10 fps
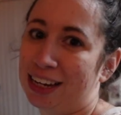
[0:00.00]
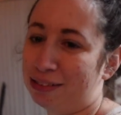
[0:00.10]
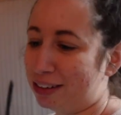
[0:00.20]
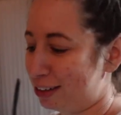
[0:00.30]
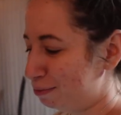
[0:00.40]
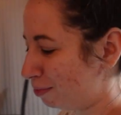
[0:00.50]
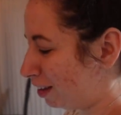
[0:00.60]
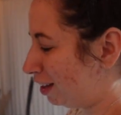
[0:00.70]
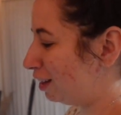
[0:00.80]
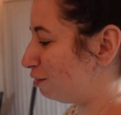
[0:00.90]
Anyway.
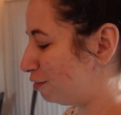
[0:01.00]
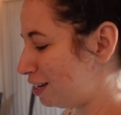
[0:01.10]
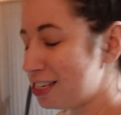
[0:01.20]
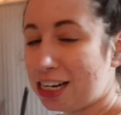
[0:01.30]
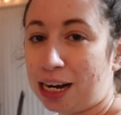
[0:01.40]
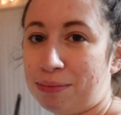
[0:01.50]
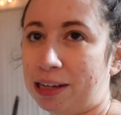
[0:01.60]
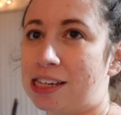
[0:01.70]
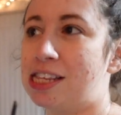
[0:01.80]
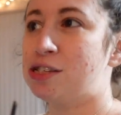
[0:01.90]
The reason I
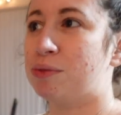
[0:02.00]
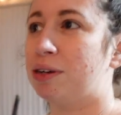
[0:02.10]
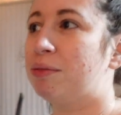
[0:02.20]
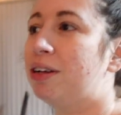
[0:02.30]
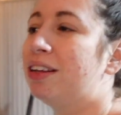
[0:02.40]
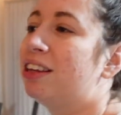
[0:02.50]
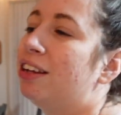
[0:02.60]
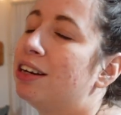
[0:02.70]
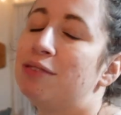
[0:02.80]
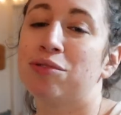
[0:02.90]
picked this one, well,
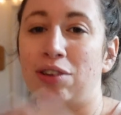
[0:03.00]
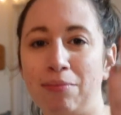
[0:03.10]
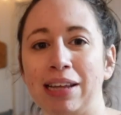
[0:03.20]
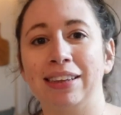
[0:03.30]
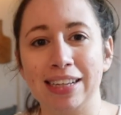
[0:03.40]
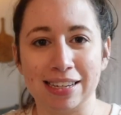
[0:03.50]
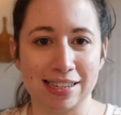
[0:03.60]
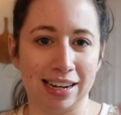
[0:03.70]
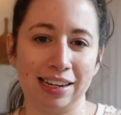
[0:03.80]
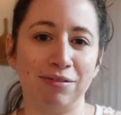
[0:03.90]
it was on my list,
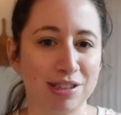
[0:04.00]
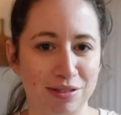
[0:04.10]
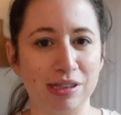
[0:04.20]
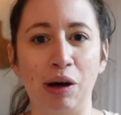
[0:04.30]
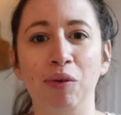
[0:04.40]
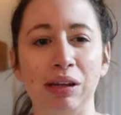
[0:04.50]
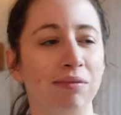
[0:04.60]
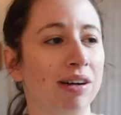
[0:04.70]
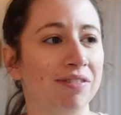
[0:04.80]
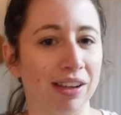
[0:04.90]
and it was the only
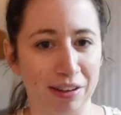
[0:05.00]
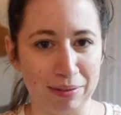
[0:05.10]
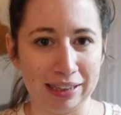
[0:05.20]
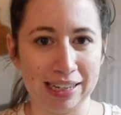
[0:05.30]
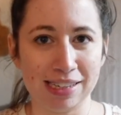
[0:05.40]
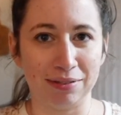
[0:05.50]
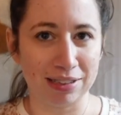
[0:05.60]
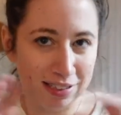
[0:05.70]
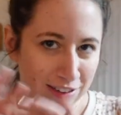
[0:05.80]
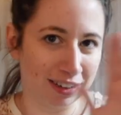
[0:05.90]
one really on my list that
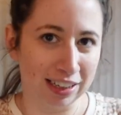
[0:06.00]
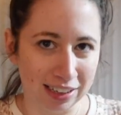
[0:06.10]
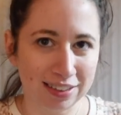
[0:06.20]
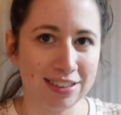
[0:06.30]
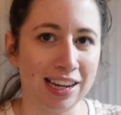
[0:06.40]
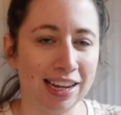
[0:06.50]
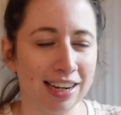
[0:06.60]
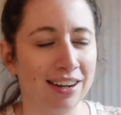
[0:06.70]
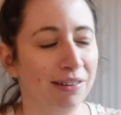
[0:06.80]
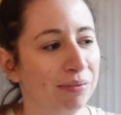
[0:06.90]
wasn't already taken
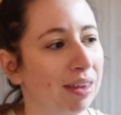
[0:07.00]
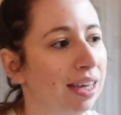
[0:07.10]
out.